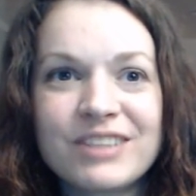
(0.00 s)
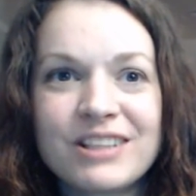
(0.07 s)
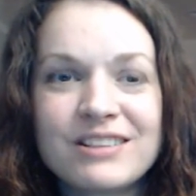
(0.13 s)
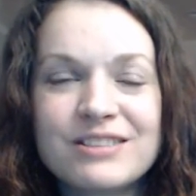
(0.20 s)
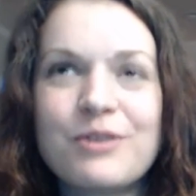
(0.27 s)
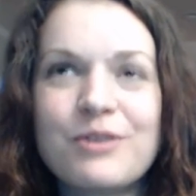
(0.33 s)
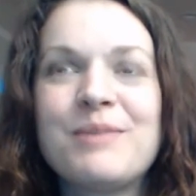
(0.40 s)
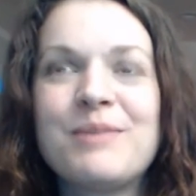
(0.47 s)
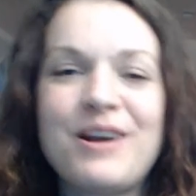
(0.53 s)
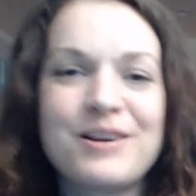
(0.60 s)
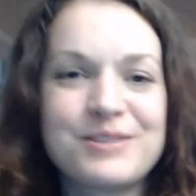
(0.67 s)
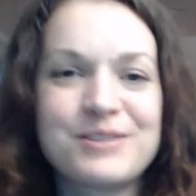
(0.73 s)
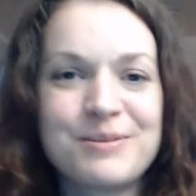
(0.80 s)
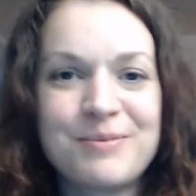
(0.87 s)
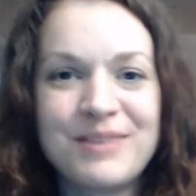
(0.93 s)
so many
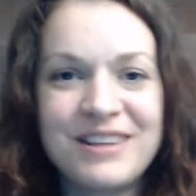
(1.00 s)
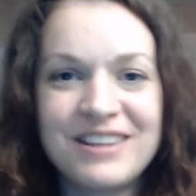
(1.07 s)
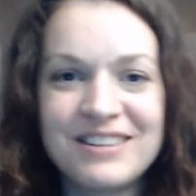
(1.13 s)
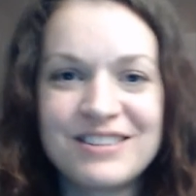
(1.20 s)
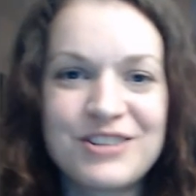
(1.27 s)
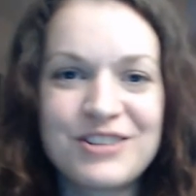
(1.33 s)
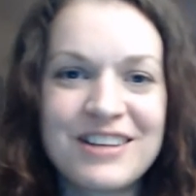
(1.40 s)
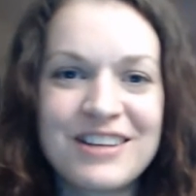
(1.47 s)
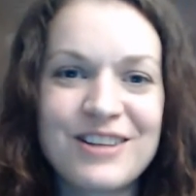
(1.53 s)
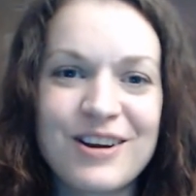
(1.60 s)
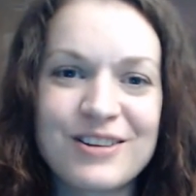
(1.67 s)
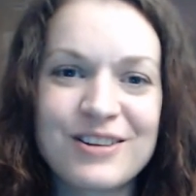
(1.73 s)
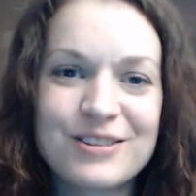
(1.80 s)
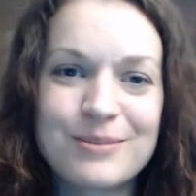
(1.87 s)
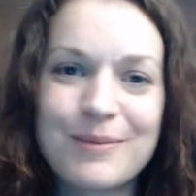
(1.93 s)
awesome things Jen
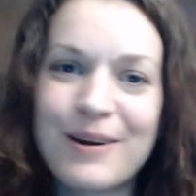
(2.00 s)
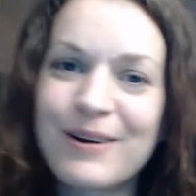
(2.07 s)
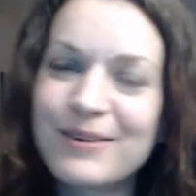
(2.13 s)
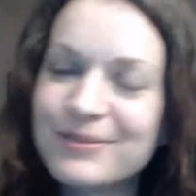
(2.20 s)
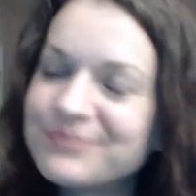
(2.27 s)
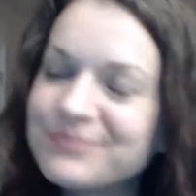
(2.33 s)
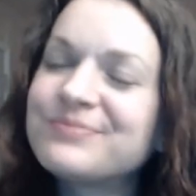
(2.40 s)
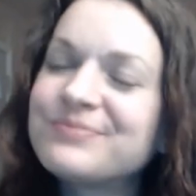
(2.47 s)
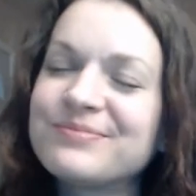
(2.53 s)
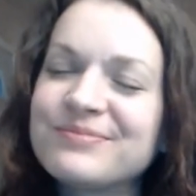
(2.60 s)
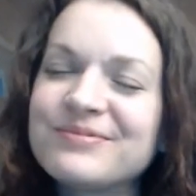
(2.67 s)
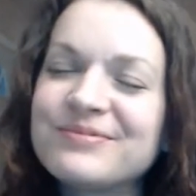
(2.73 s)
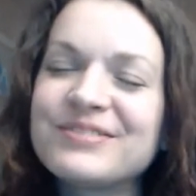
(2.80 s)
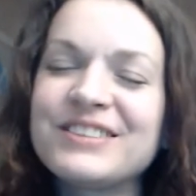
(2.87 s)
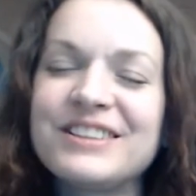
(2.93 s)
talks about
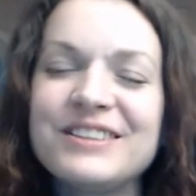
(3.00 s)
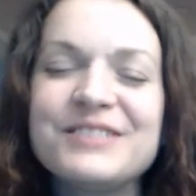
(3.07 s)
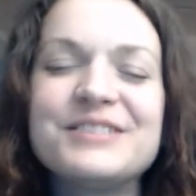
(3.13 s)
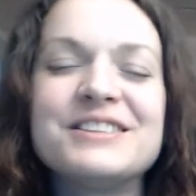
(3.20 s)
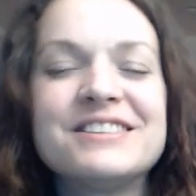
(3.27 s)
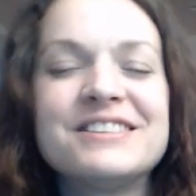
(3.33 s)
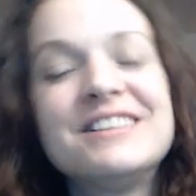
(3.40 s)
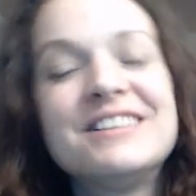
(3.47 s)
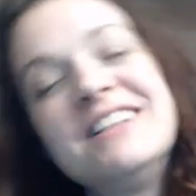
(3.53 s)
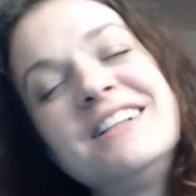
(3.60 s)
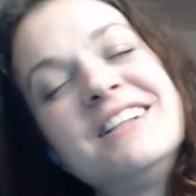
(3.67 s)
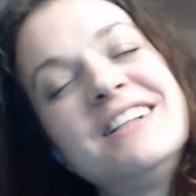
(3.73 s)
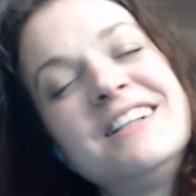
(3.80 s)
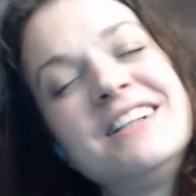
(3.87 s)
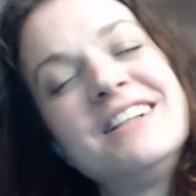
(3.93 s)
you'll
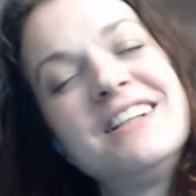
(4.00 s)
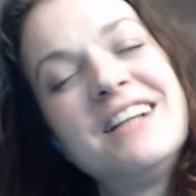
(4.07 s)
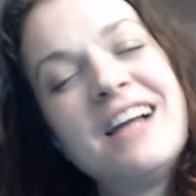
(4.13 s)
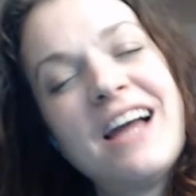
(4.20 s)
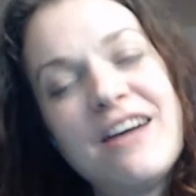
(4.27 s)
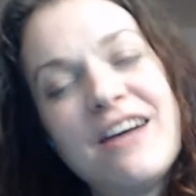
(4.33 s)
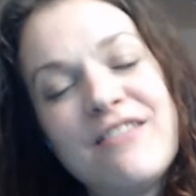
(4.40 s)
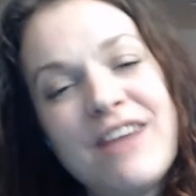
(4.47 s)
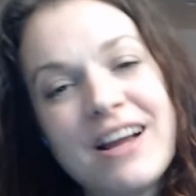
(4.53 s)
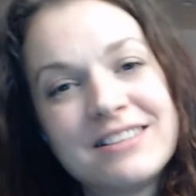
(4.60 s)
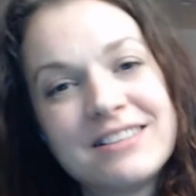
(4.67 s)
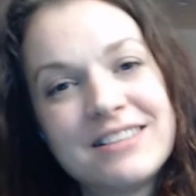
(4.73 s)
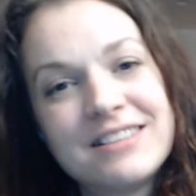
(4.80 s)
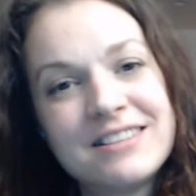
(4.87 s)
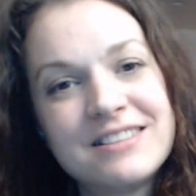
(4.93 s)
have
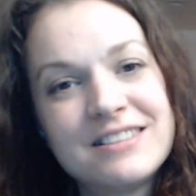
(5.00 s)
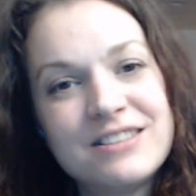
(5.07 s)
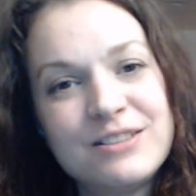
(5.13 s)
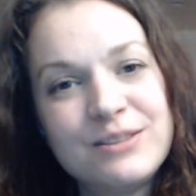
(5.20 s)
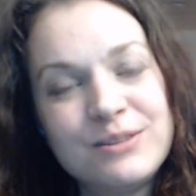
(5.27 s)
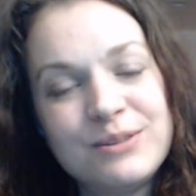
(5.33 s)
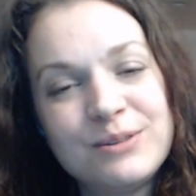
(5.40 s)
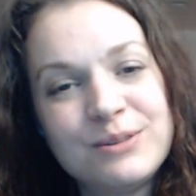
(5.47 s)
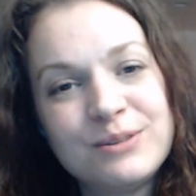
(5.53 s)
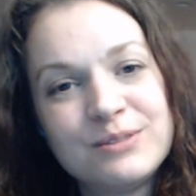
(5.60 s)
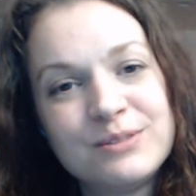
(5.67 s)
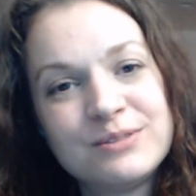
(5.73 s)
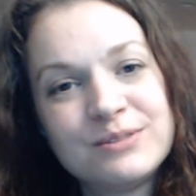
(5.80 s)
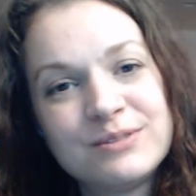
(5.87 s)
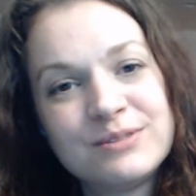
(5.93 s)
access to
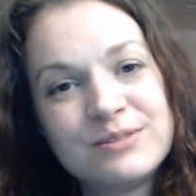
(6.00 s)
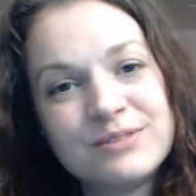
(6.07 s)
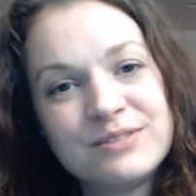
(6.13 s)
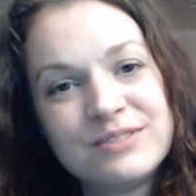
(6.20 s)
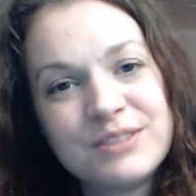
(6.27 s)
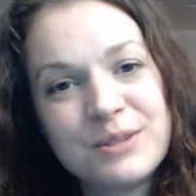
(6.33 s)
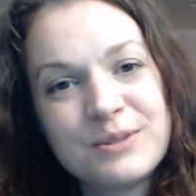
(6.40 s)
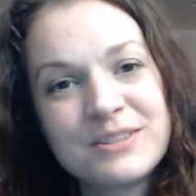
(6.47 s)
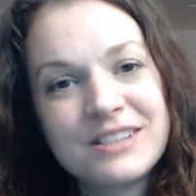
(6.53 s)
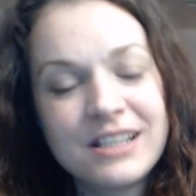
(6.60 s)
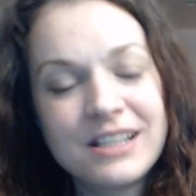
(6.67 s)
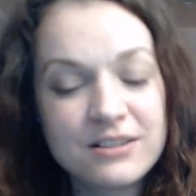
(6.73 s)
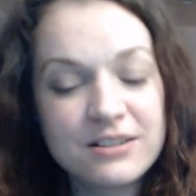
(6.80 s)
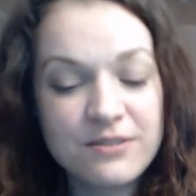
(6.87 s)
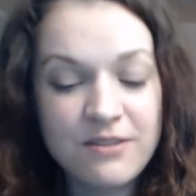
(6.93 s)
those
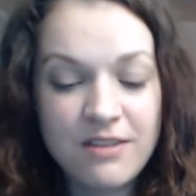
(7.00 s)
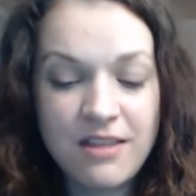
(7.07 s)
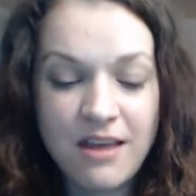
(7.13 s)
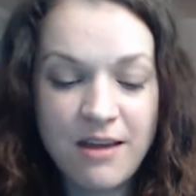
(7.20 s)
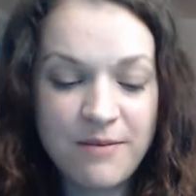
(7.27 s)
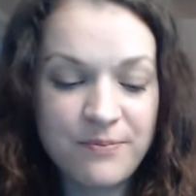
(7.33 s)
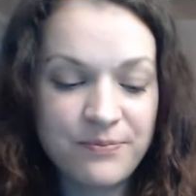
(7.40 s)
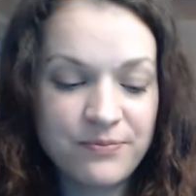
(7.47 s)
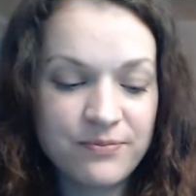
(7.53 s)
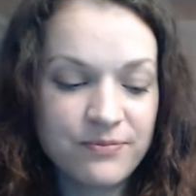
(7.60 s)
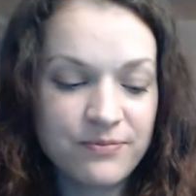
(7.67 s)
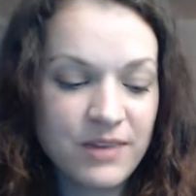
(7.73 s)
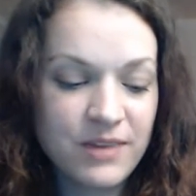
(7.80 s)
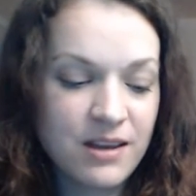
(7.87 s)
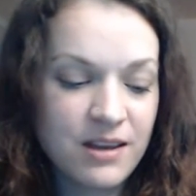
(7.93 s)
links for them.
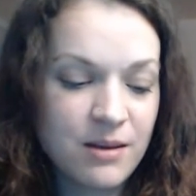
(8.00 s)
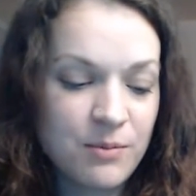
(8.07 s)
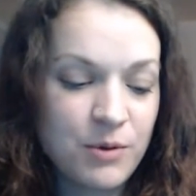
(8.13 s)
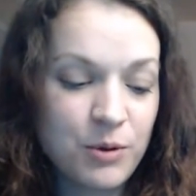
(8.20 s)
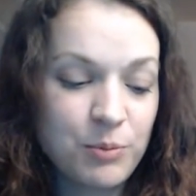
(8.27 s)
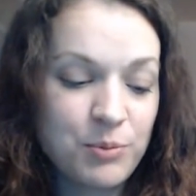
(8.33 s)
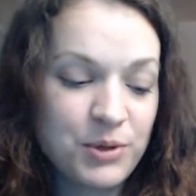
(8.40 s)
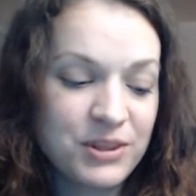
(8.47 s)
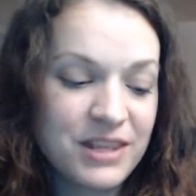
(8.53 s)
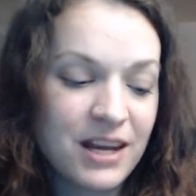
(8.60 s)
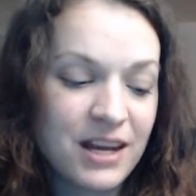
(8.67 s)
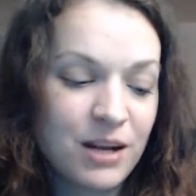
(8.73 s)
I'll put that